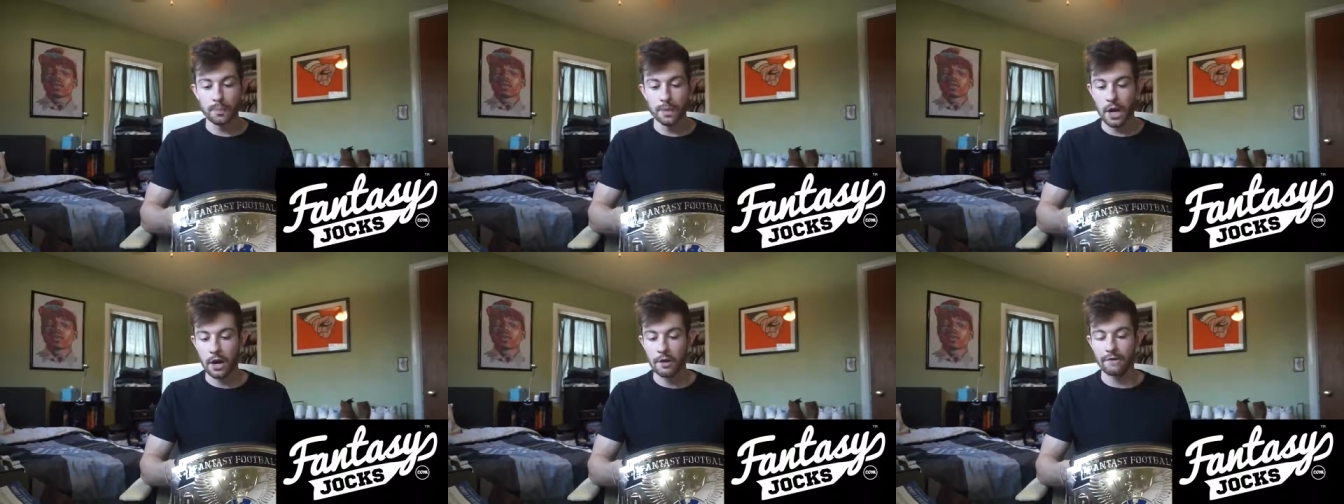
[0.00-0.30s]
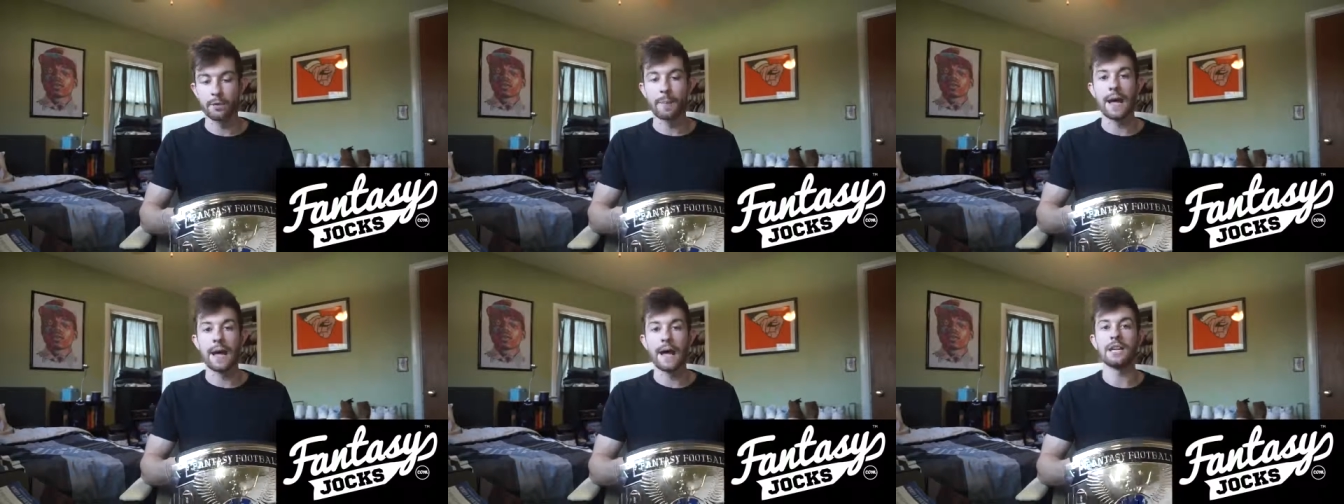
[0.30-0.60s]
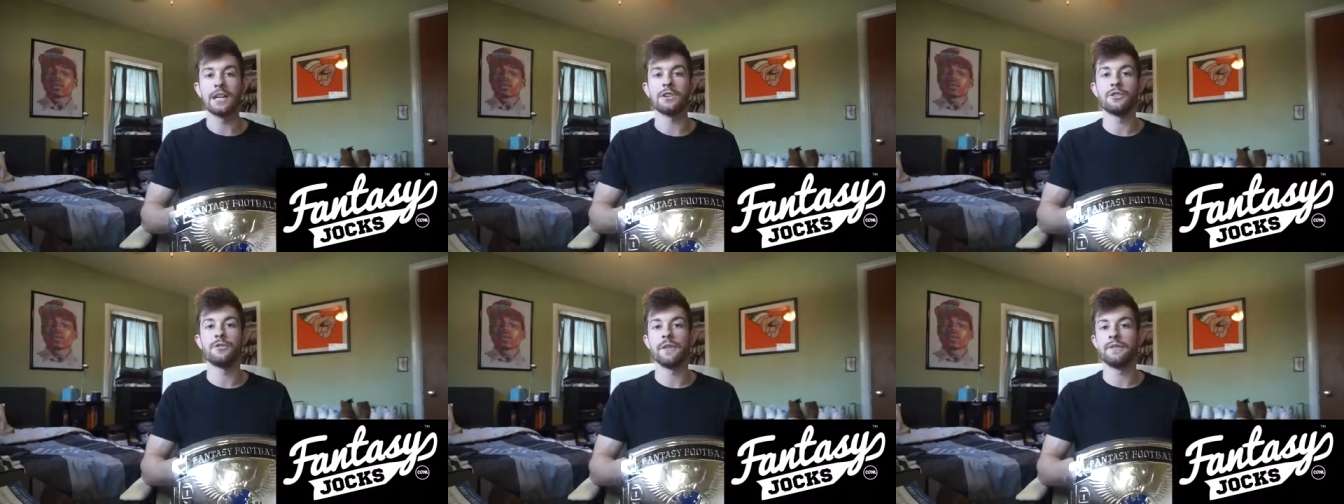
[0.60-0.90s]

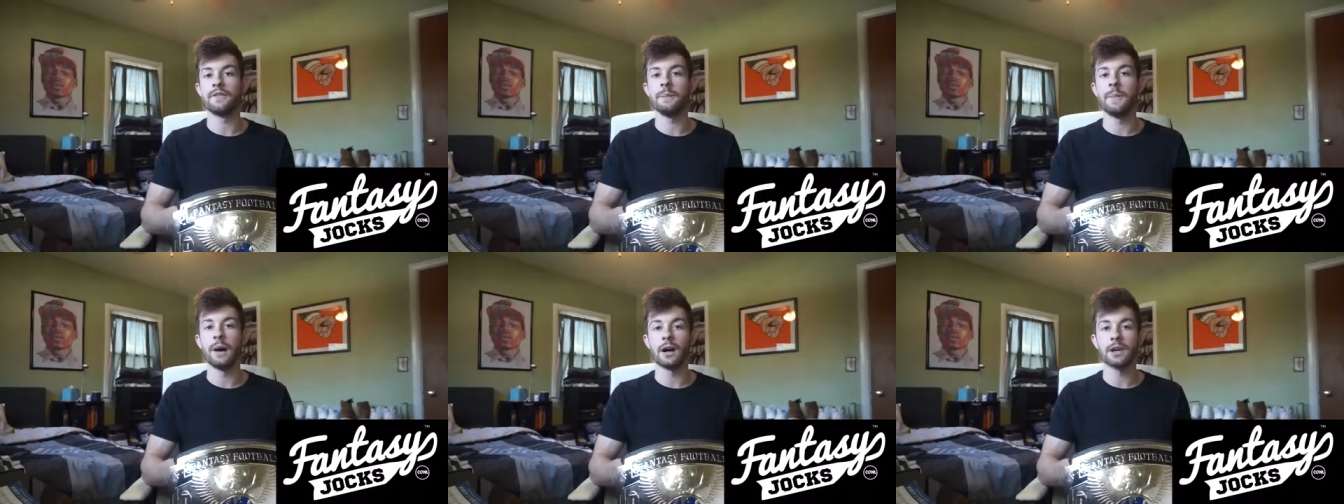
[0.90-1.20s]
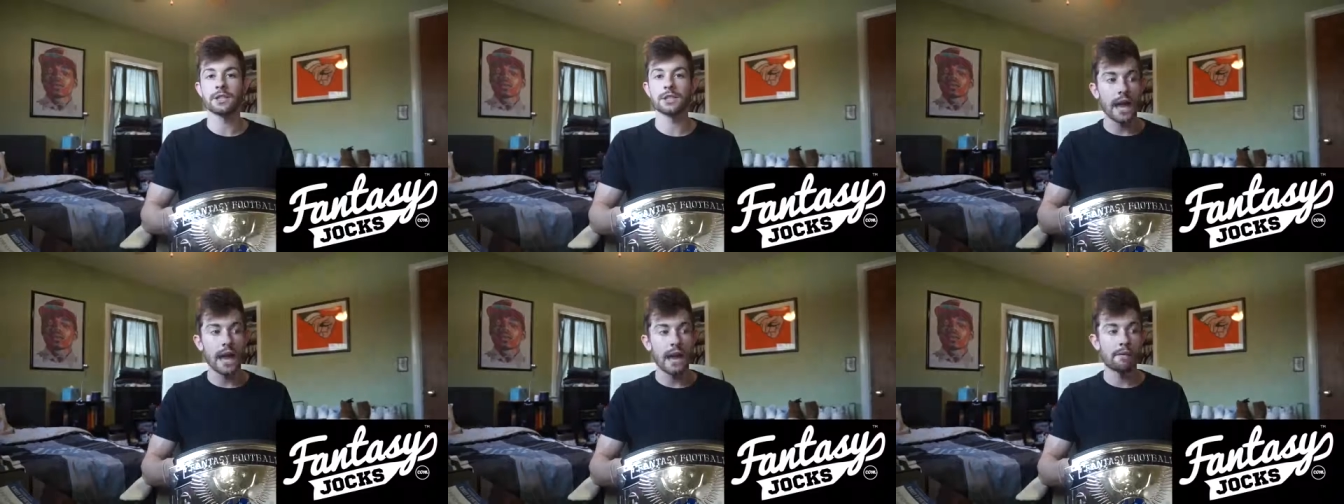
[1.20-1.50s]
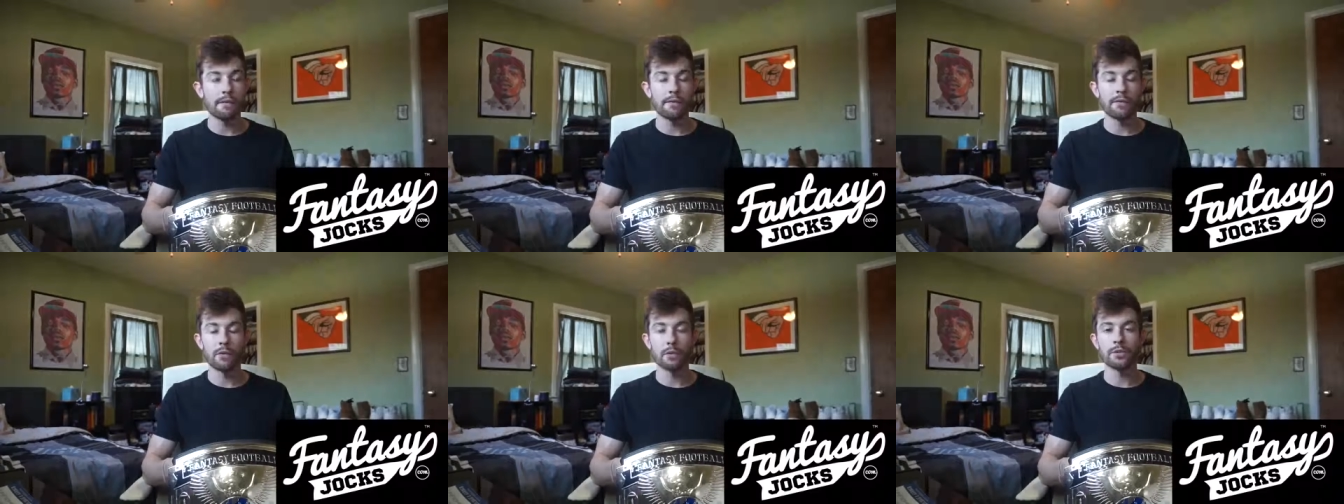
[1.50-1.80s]
buy-in is $50,
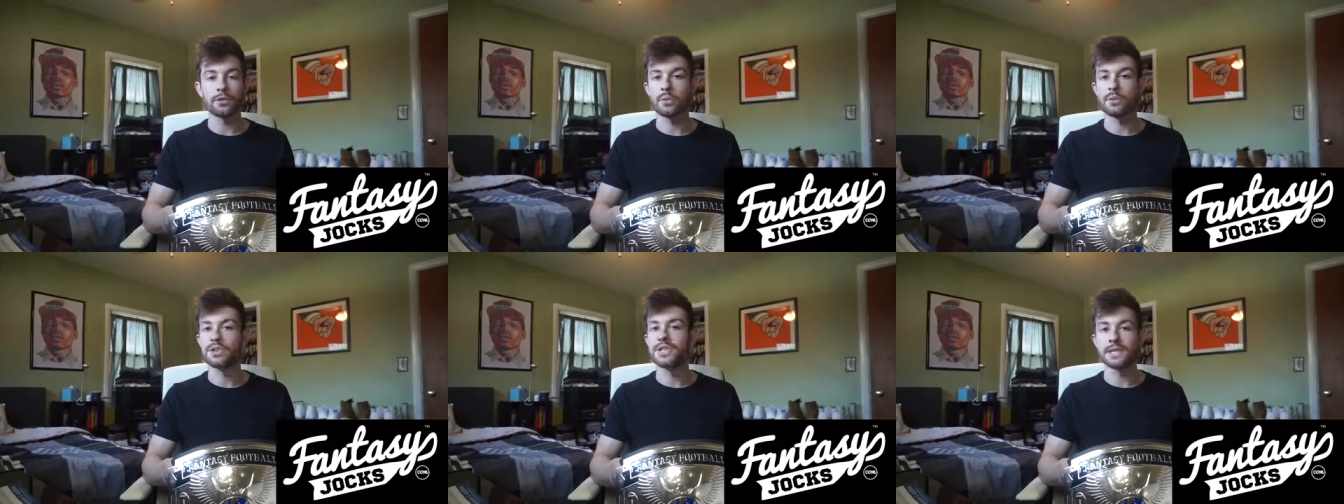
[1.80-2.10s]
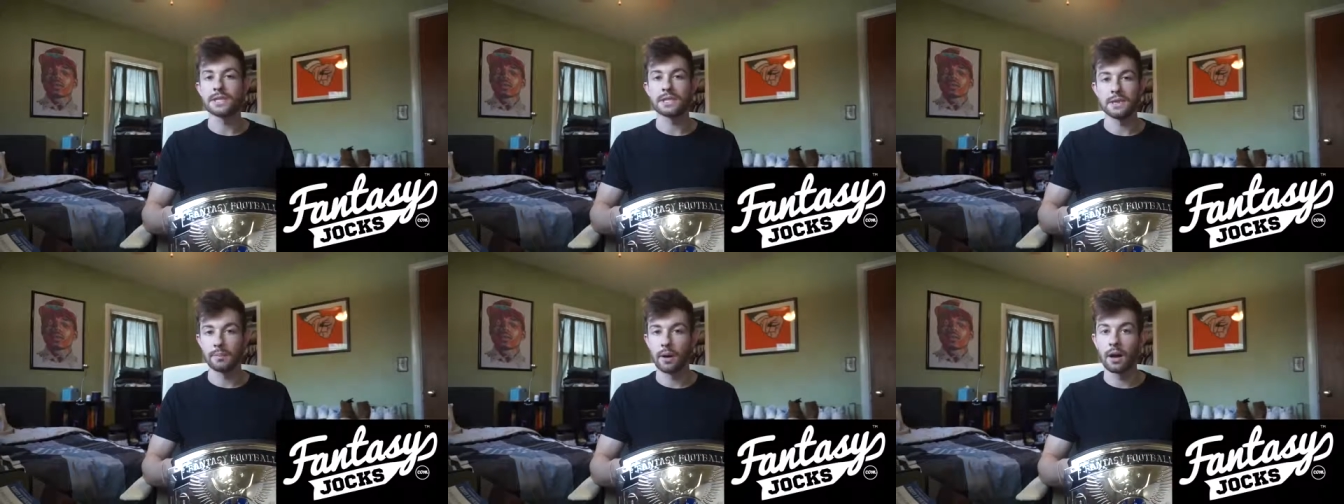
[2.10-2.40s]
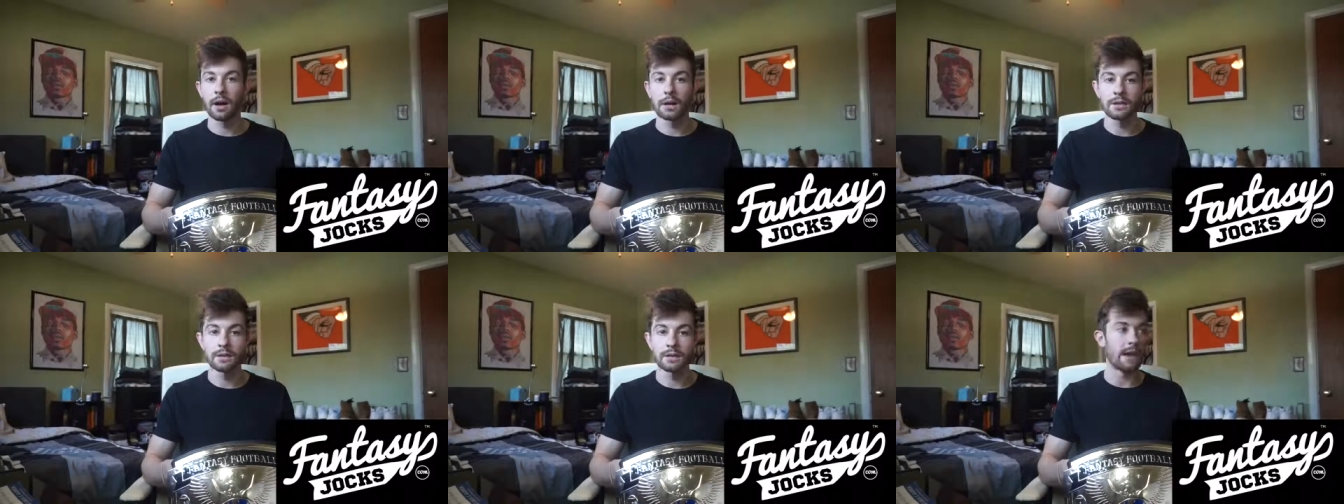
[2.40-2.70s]
have everyone throwing
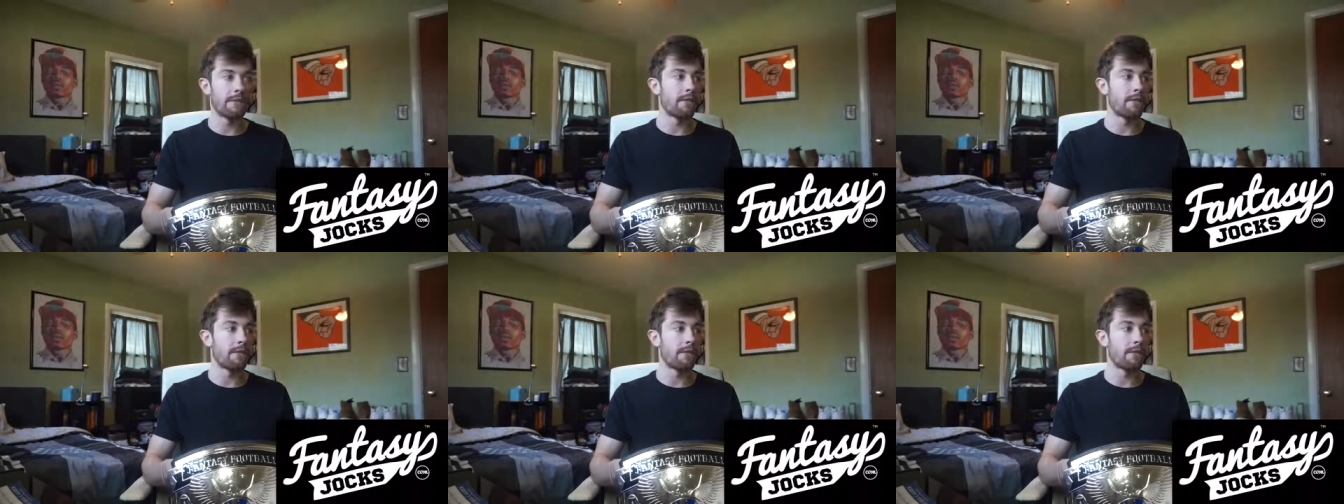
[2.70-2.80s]
$60.